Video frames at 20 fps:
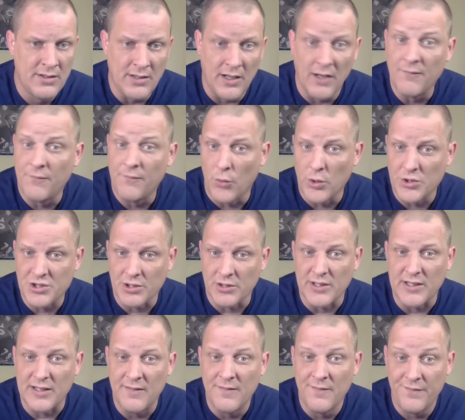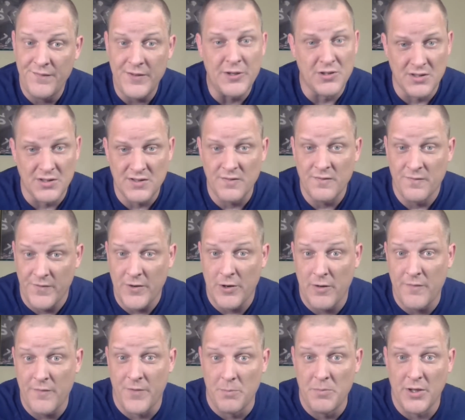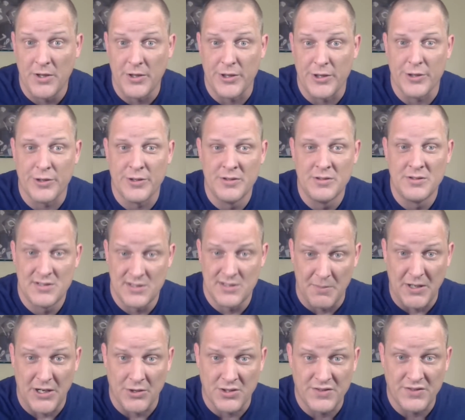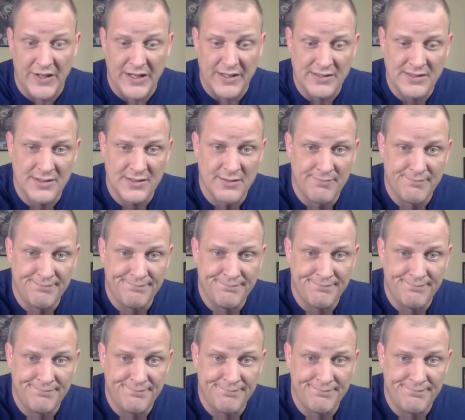unfortunately, feels very familiar to Bears fans.